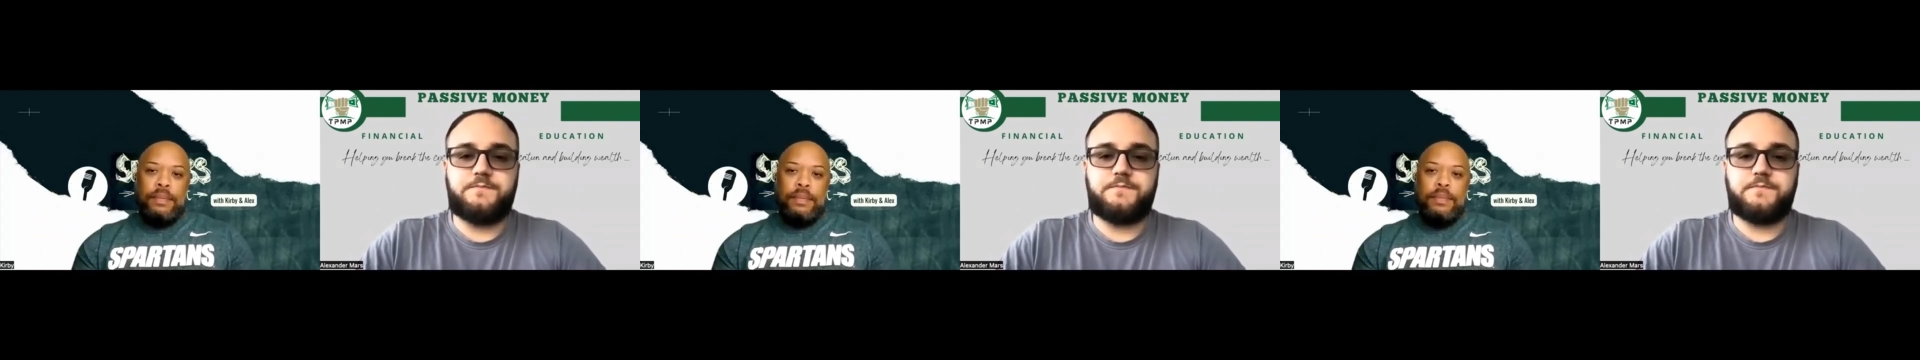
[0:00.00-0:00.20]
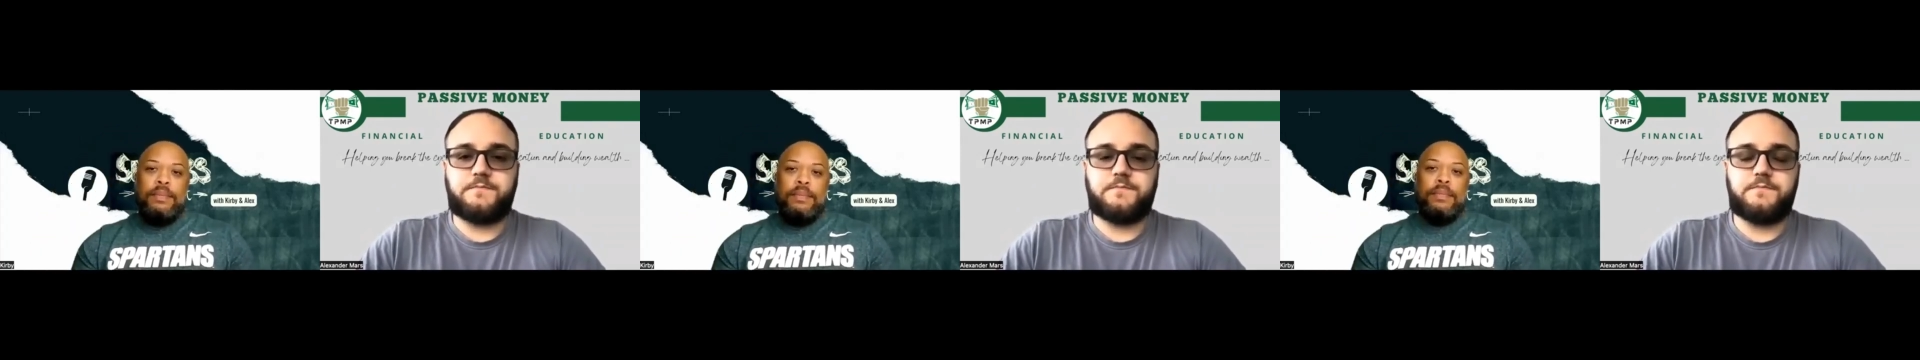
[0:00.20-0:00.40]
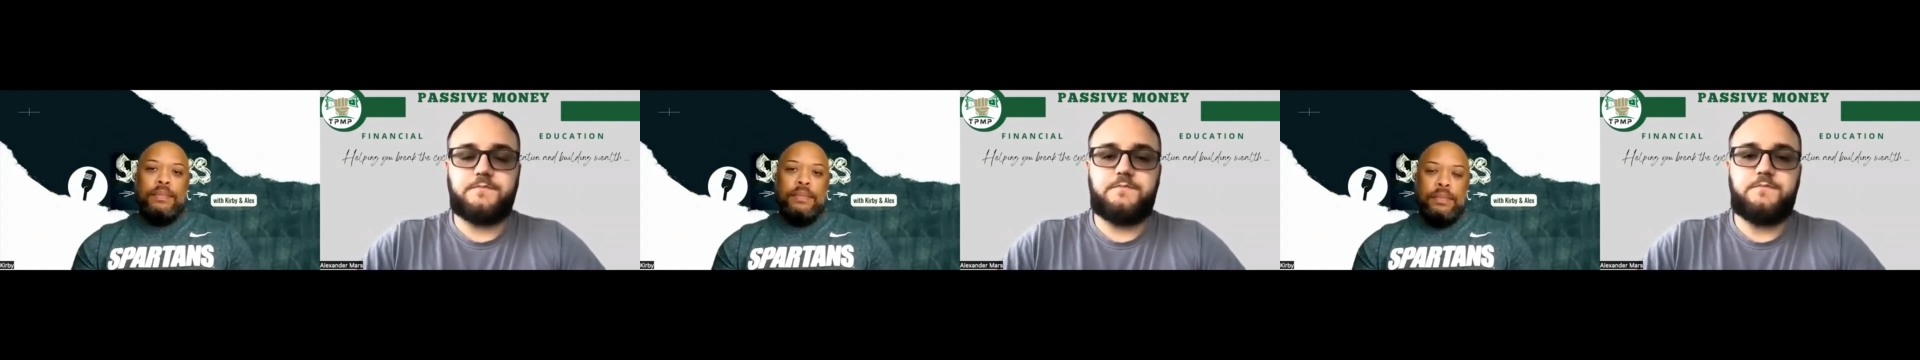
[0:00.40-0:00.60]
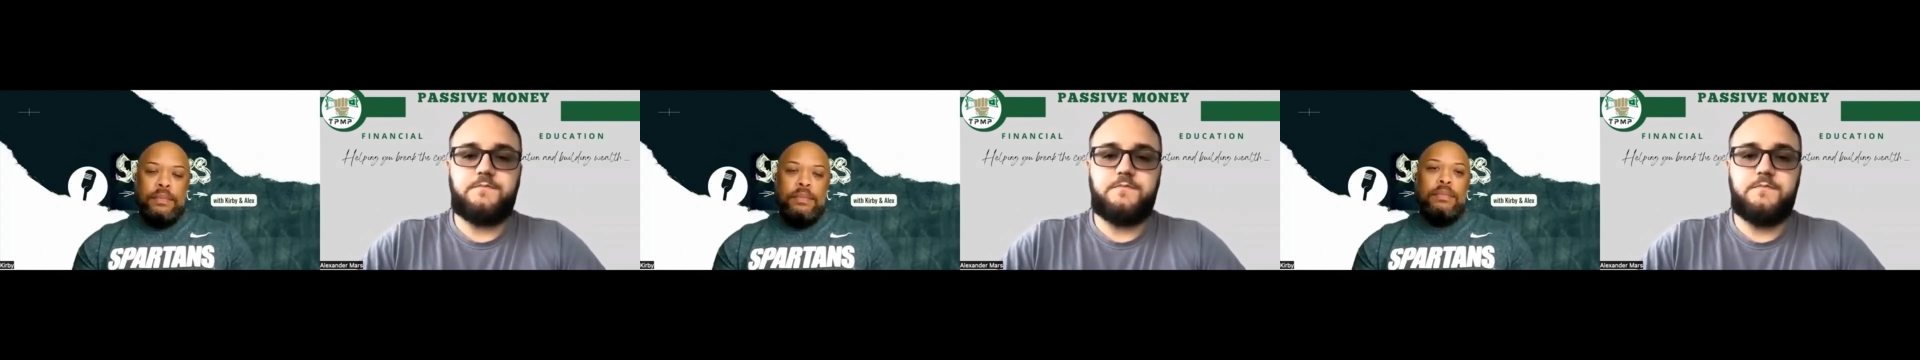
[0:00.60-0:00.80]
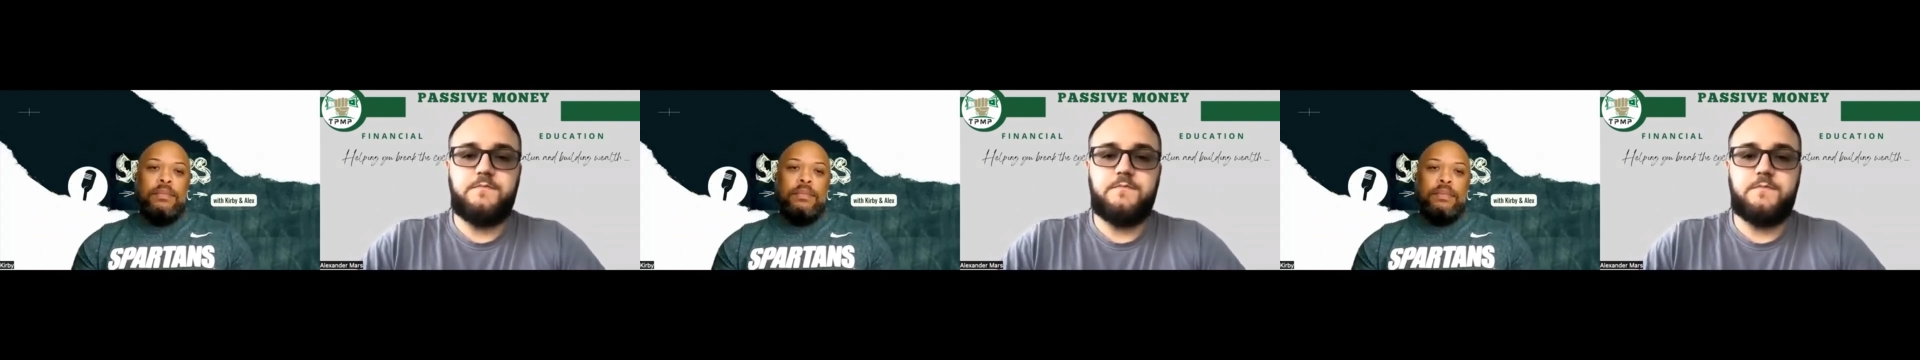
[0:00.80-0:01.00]

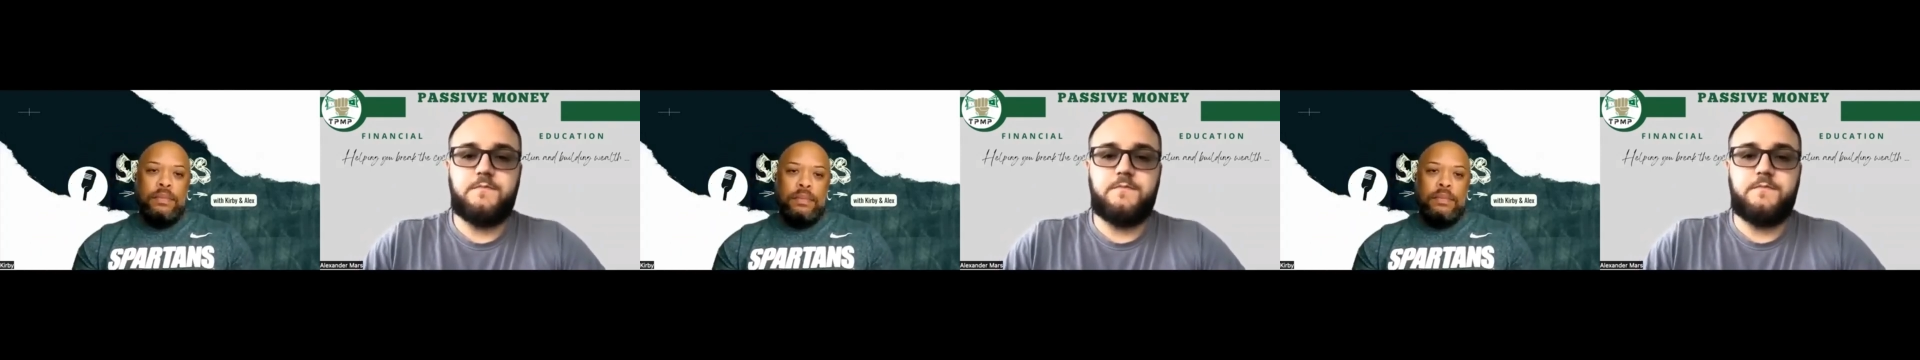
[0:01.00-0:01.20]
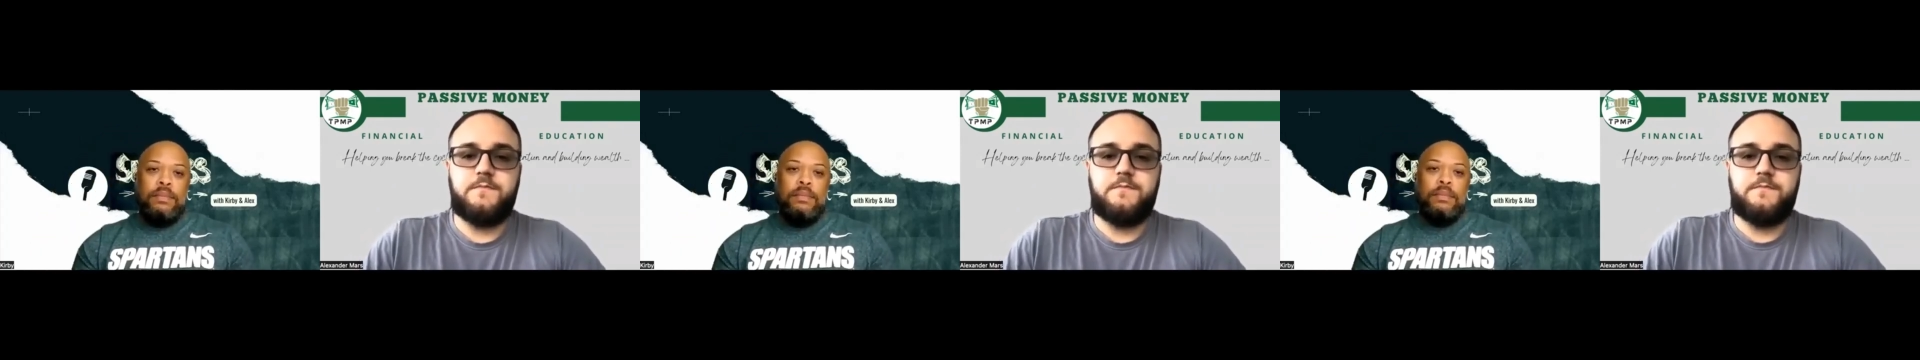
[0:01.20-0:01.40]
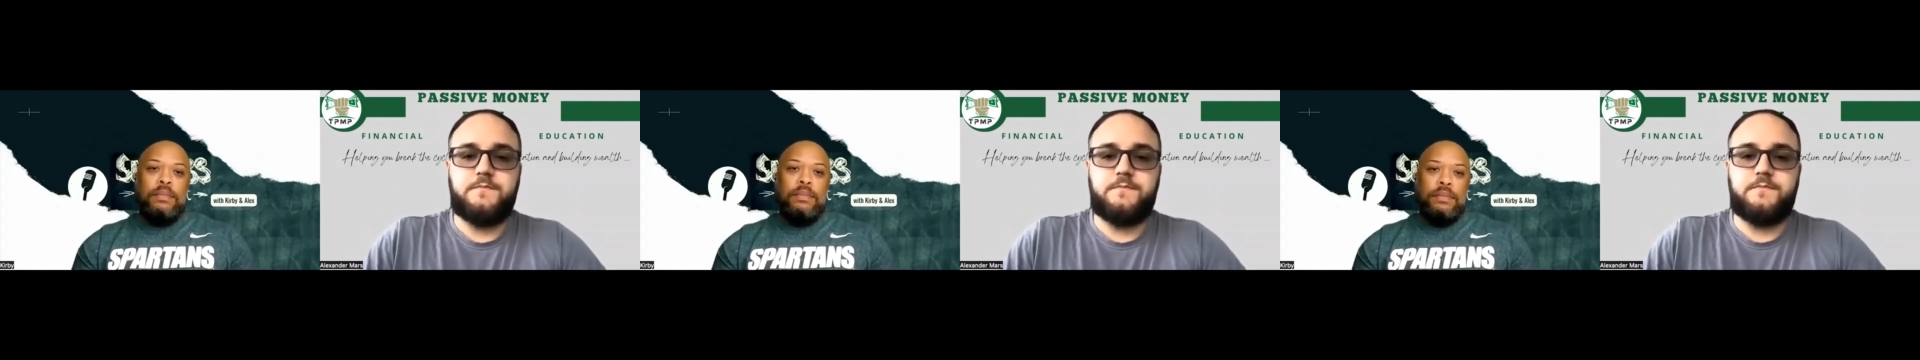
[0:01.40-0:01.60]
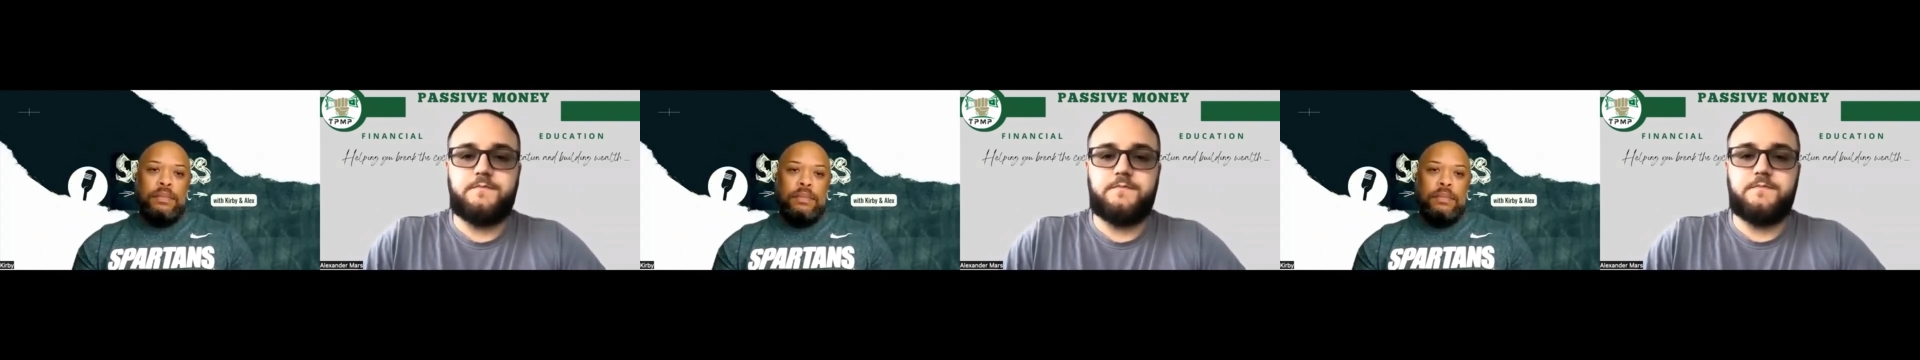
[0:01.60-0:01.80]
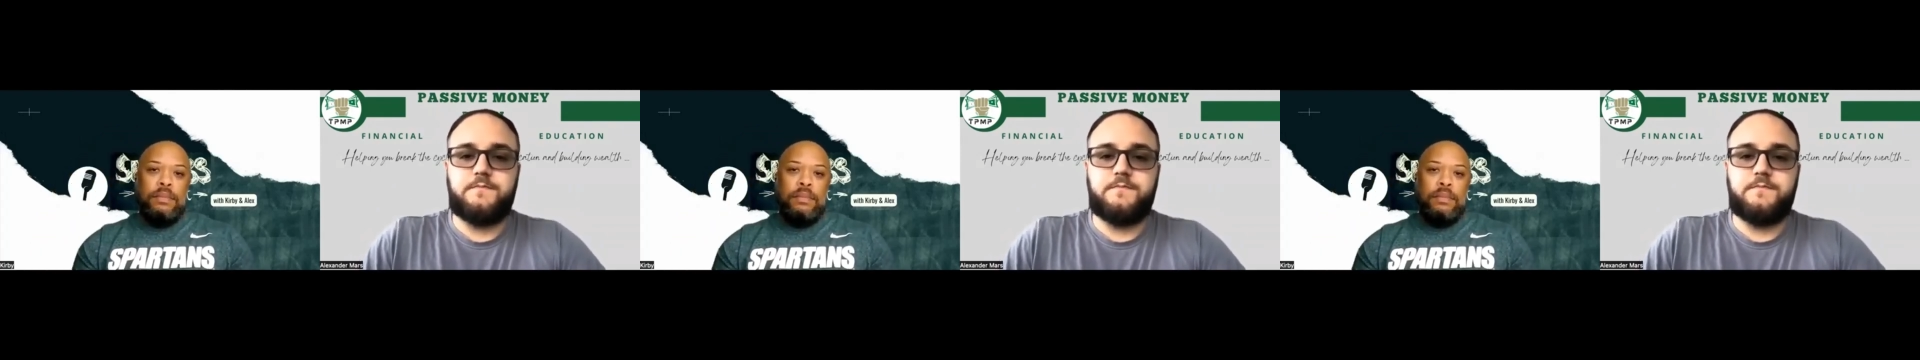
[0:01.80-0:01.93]
[no speech]